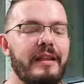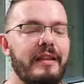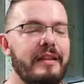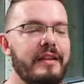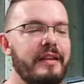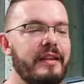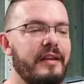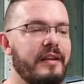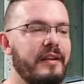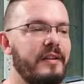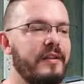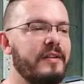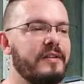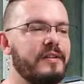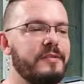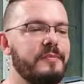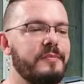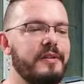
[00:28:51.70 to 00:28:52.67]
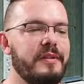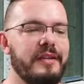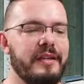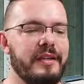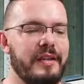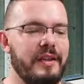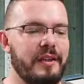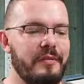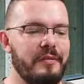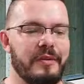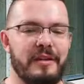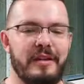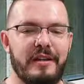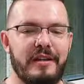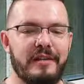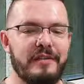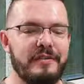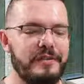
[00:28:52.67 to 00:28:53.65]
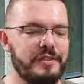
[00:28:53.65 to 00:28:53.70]
the last building I would
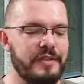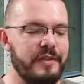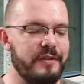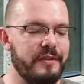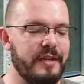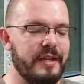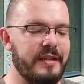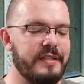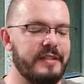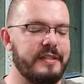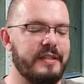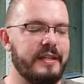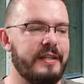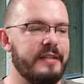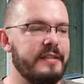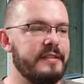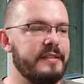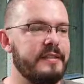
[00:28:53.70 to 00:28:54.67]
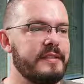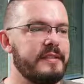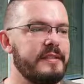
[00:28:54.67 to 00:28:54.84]
like to showcase is